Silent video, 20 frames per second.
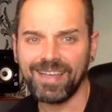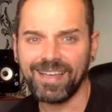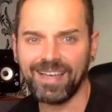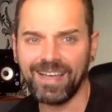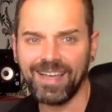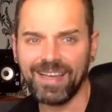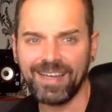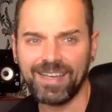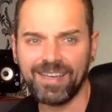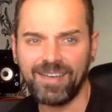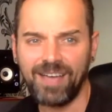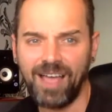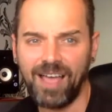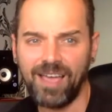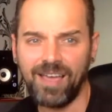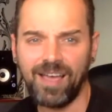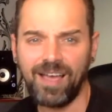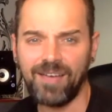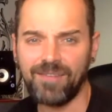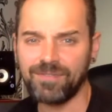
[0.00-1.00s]
And if
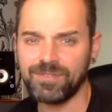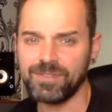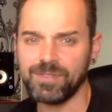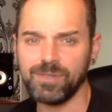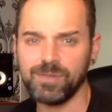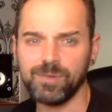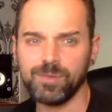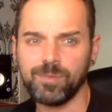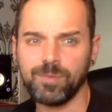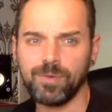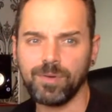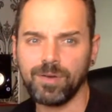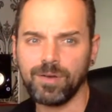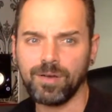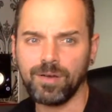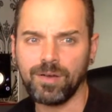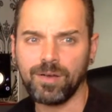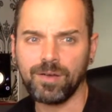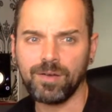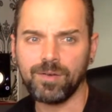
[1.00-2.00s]
I have to
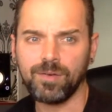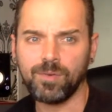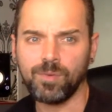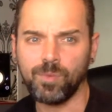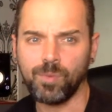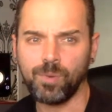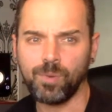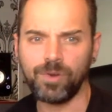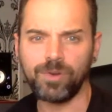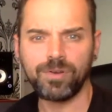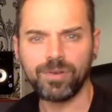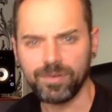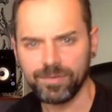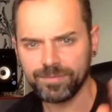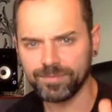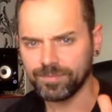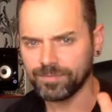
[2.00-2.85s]
work